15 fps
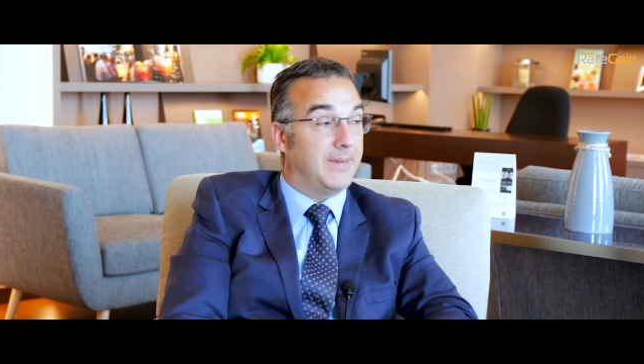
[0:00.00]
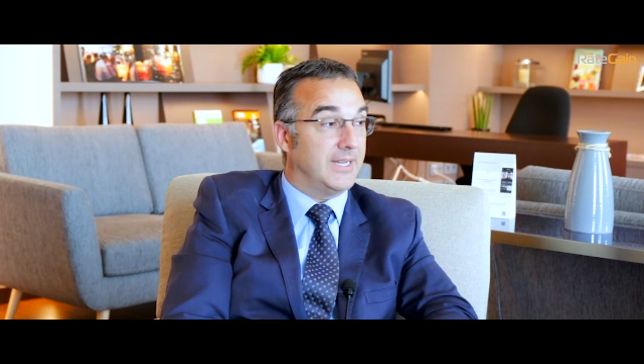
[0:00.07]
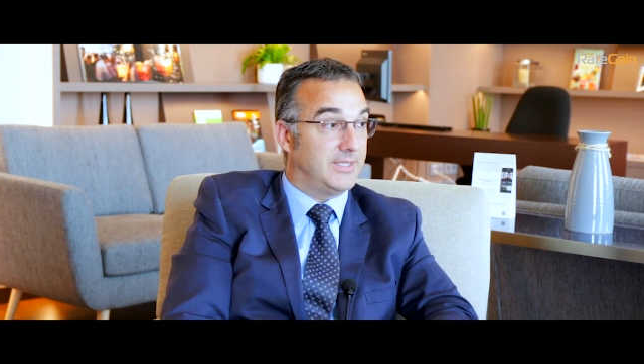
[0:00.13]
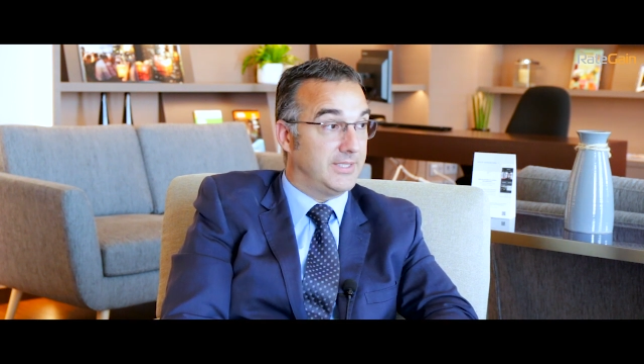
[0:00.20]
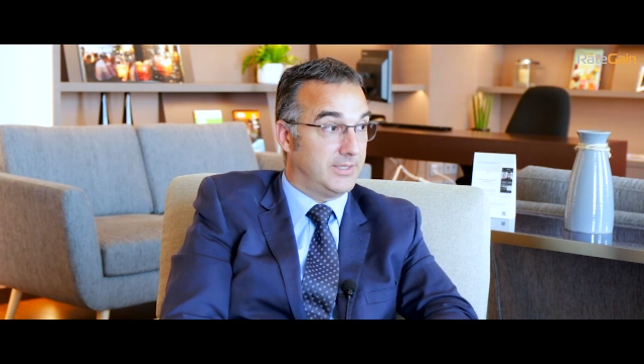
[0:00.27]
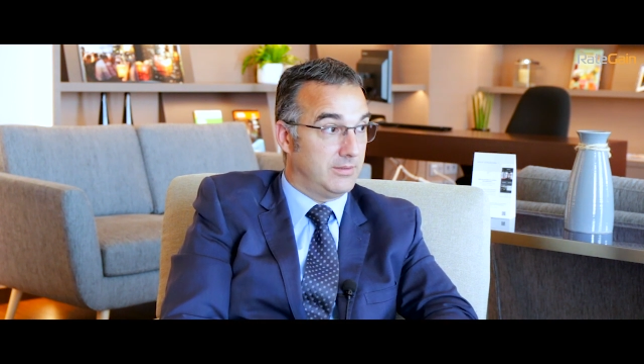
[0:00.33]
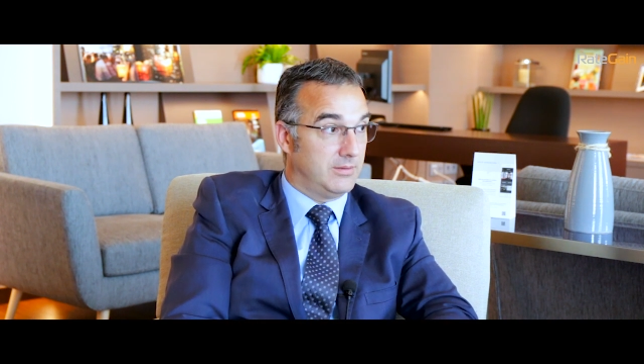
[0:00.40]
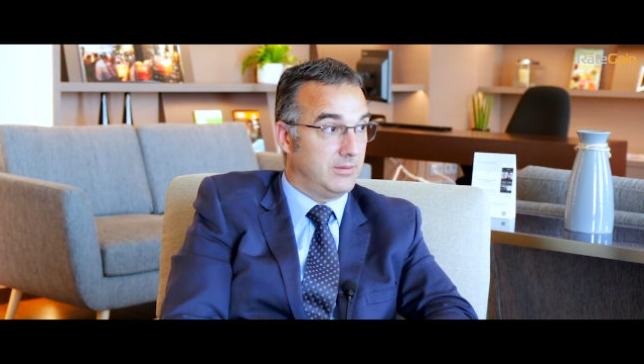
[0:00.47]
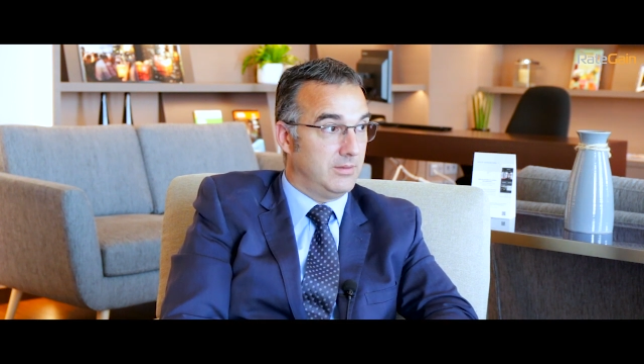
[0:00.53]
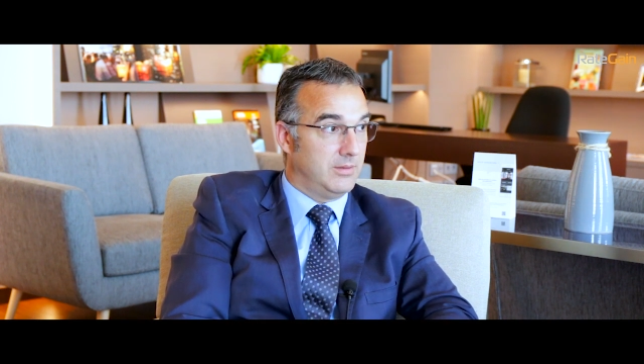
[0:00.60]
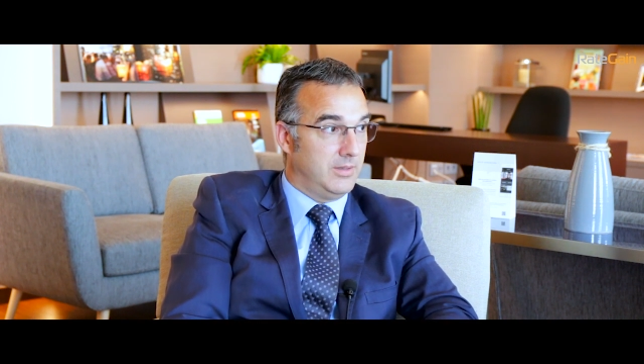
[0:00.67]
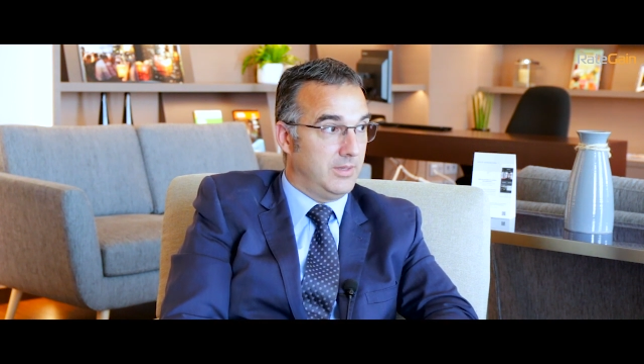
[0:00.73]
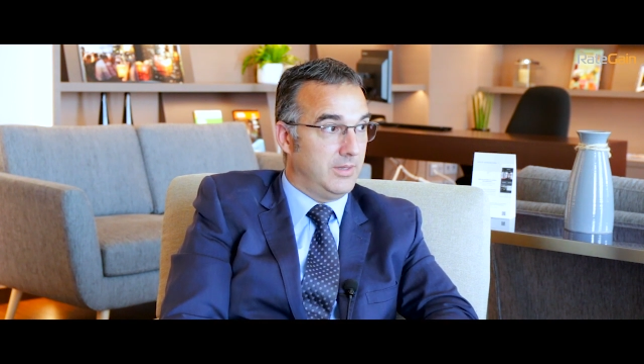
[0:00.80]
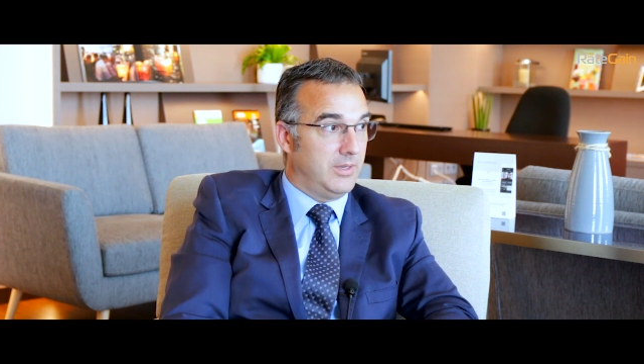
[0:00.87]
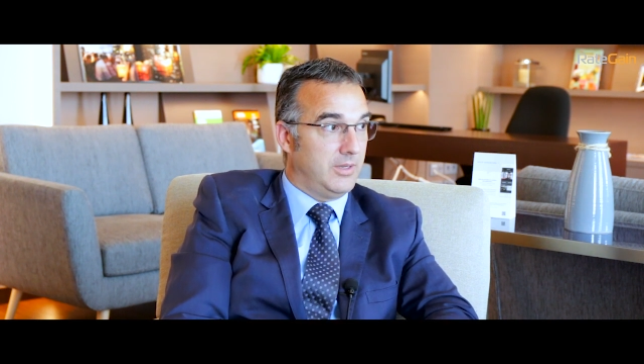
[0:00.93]
match,
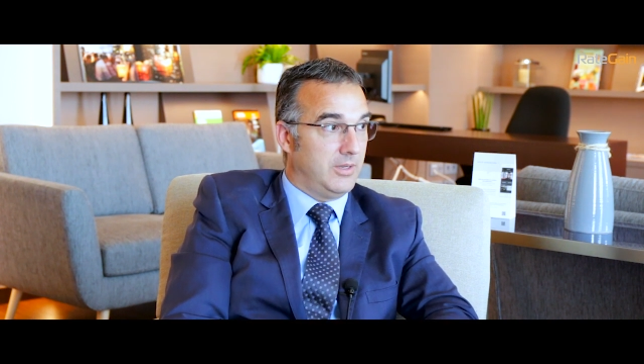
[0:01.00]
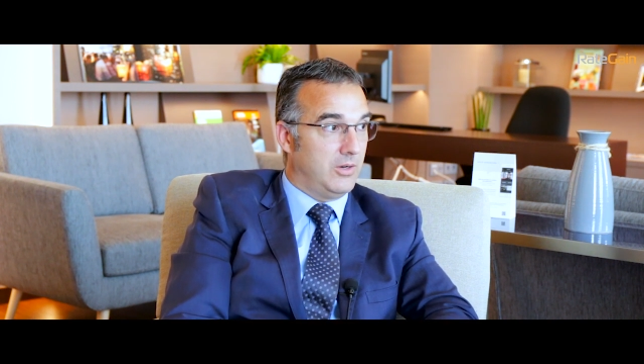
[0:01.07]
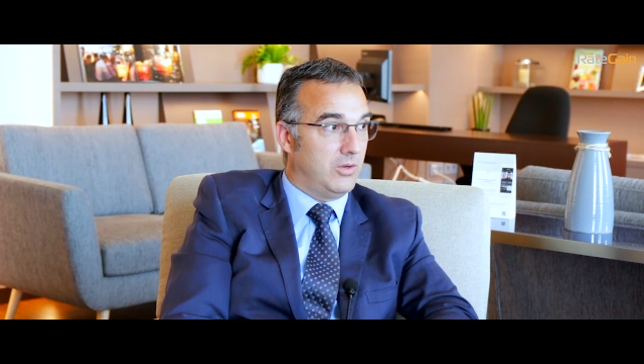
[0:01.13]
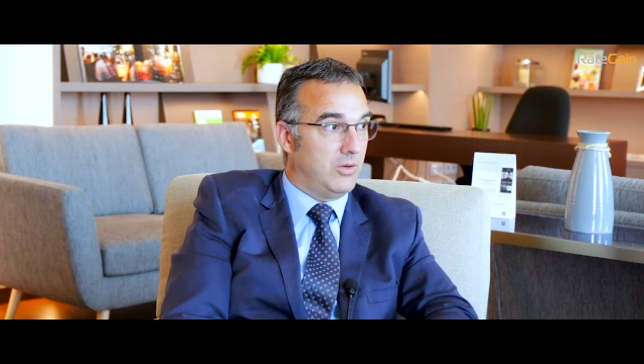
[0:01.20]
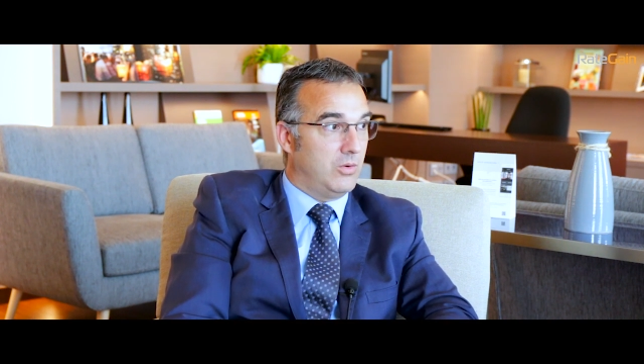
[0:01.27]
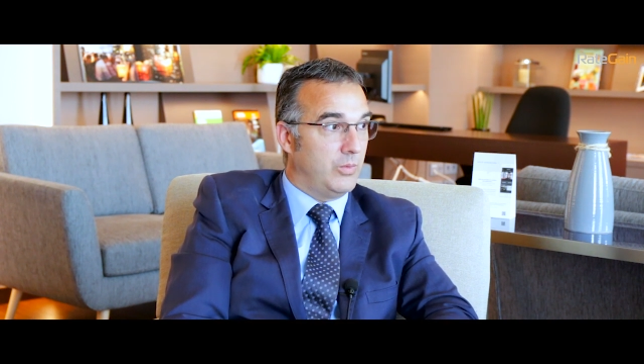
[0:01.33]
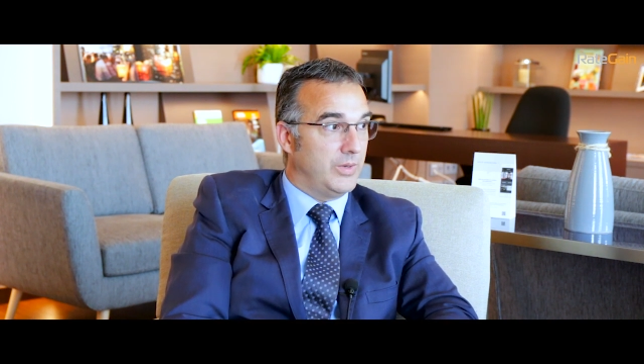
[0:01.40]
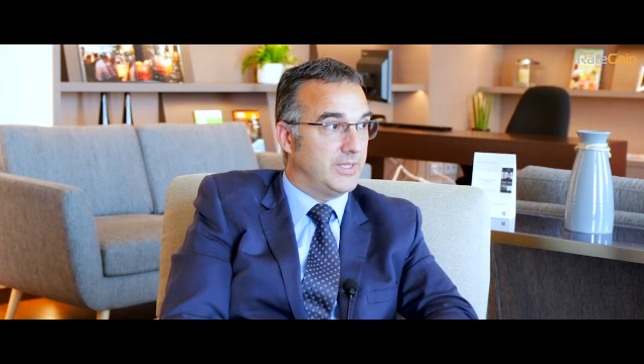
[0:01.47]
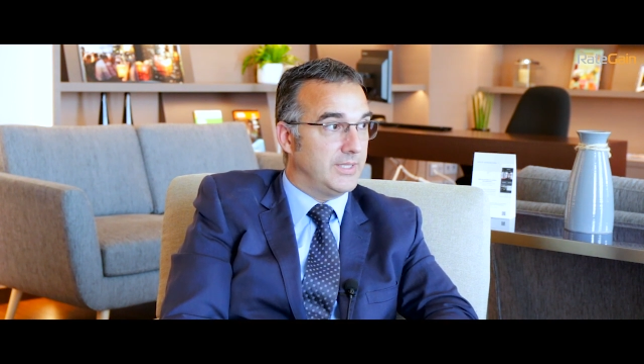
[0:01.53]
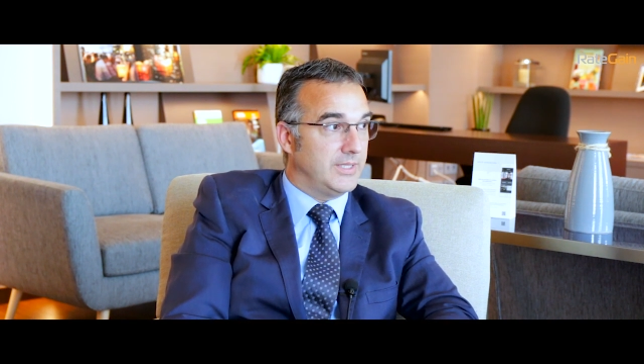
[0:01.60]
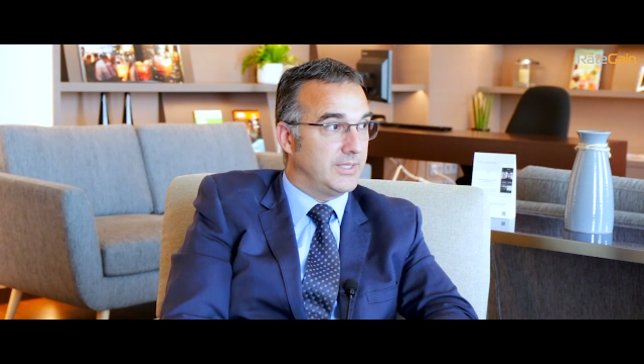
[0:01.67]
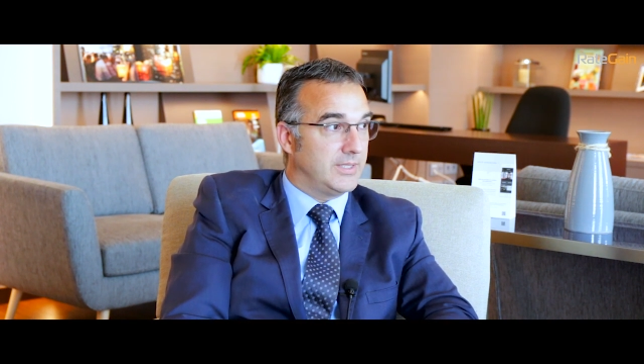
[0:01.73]
no, which